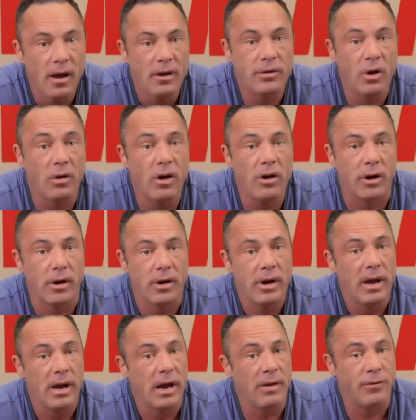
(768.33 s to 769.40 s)
So look,
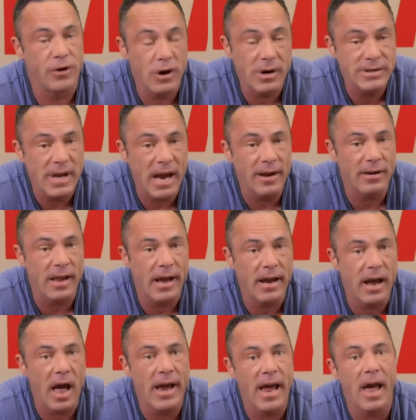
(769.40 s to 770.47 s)
if you're excited like
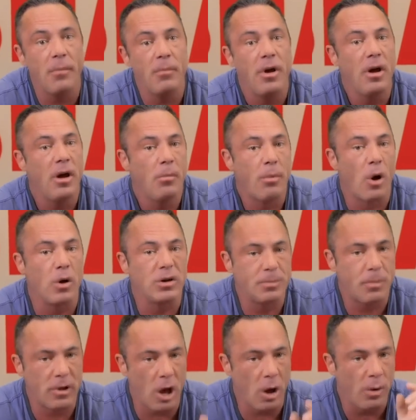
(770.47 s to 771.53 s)
I am, post
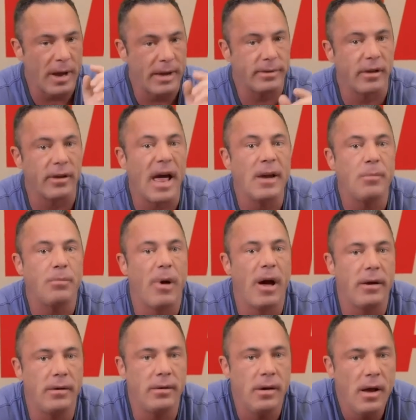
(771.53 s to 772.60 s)
below, hit the like
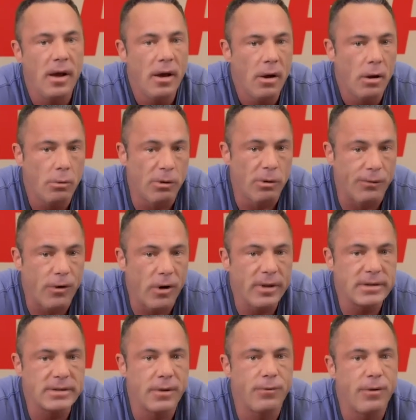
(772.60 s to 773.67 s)
button, refer
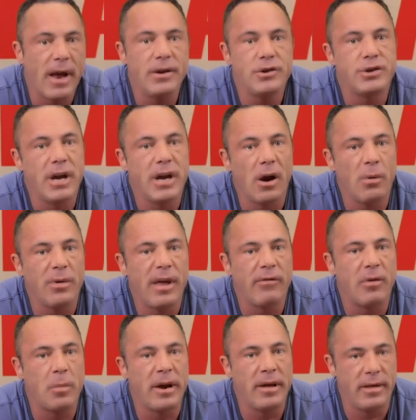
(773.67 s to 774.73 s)
this to friends, share it with
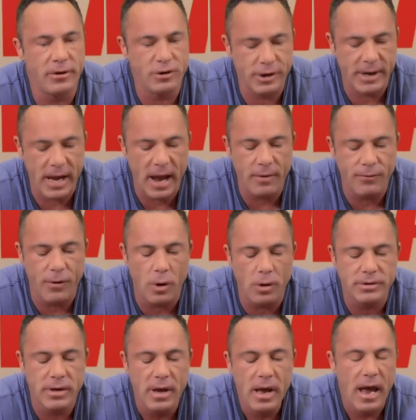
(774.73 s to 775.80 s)
everybody that you can,
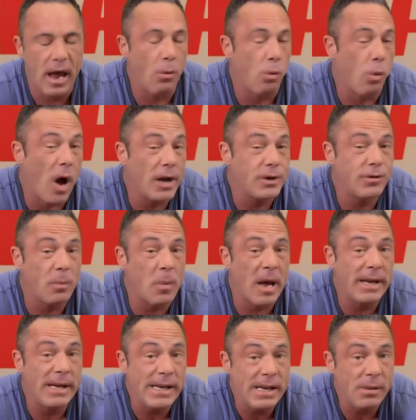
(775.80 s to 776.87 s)
folks, and watch for
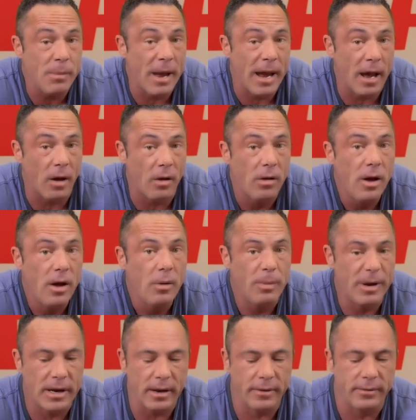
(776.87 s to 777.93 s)
my email
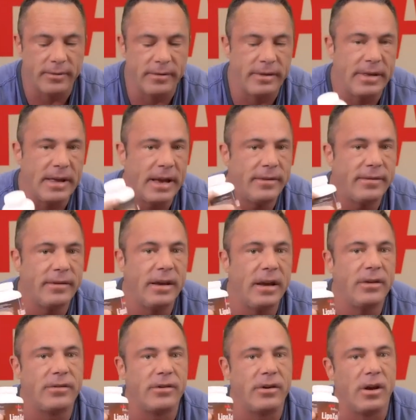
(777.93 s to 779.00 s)
because this
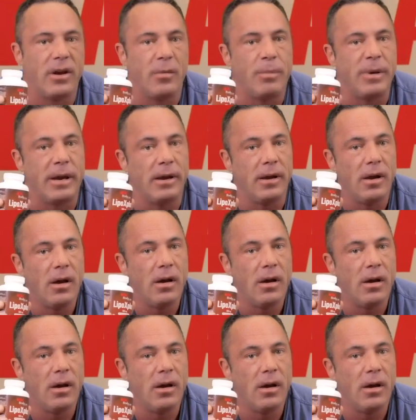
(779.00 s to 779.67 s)
is going to be